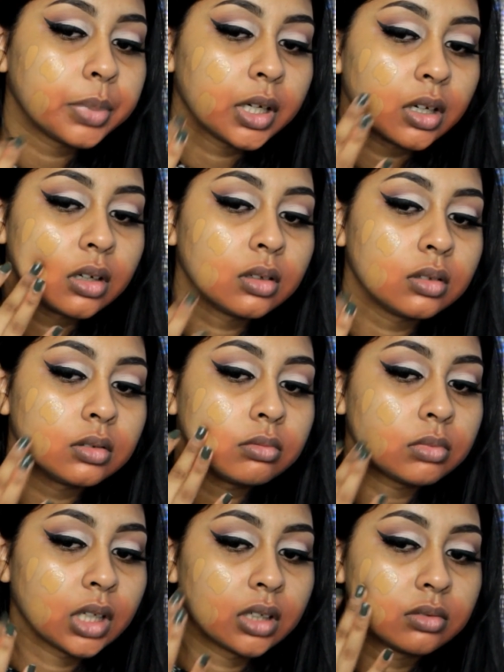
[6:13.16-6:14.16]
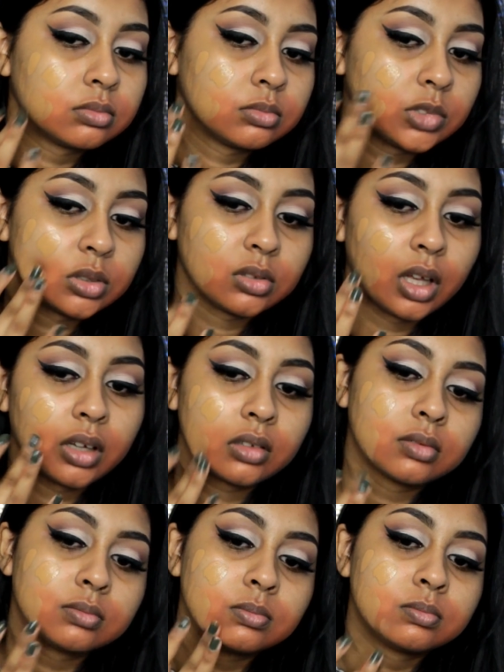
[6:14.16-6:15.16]
But yeah, just like
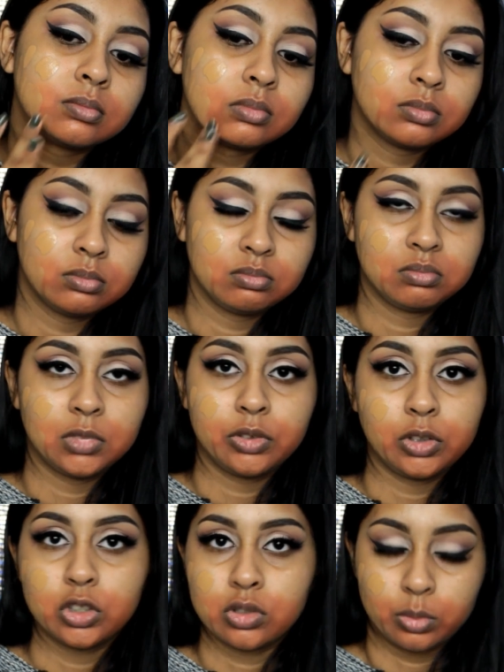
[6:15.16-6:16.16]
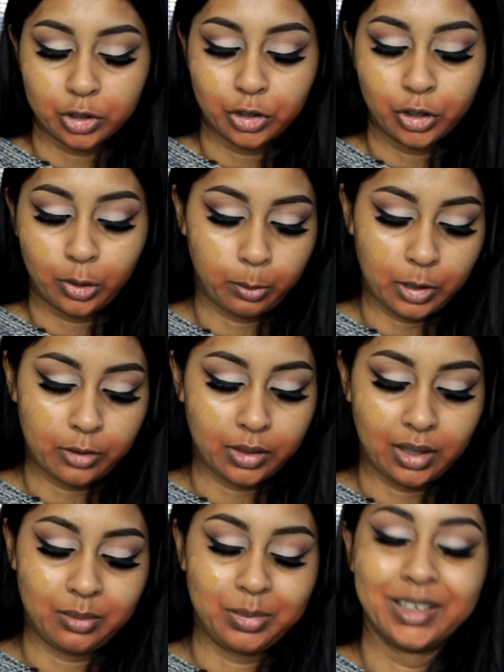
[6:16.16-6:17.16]
if you just want to know about that.